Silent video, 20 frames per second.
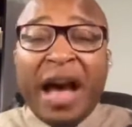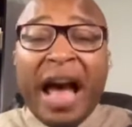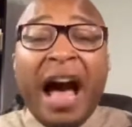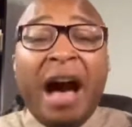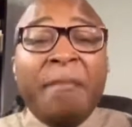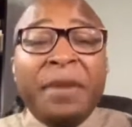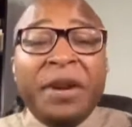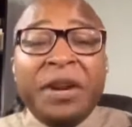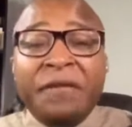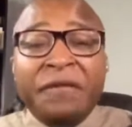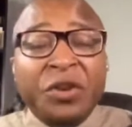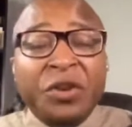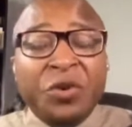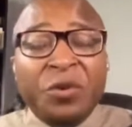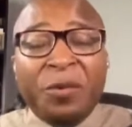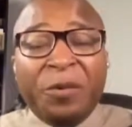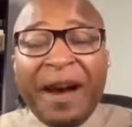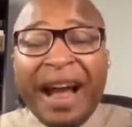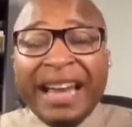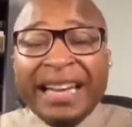How many of
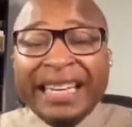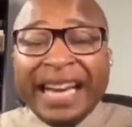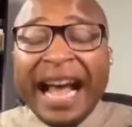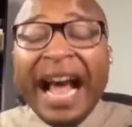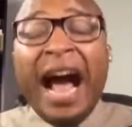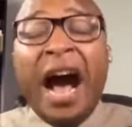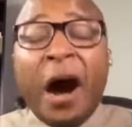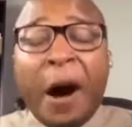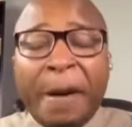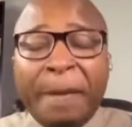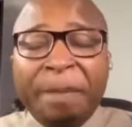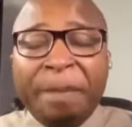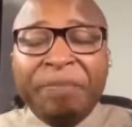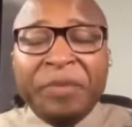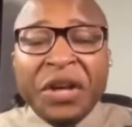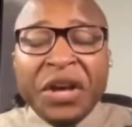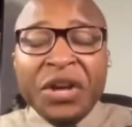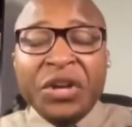you right now,